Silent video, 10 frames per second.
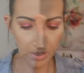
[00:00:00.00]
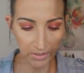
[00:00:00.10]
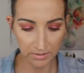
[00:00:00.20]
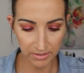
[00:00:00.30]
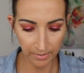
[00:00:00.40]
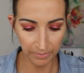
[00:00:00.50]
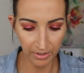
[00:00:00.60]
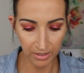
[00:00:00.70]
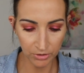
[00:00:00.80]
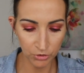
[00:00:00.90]
gonna
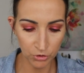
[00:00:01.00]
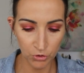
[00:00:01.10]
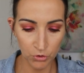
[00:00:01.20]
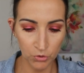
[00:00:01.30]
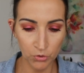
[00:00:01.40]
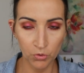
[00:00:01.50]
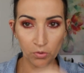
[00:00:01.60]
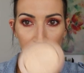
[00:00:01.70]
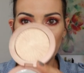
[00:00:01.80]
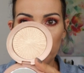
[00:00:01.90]
dip
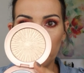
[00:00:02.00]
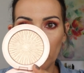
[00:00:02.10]
into my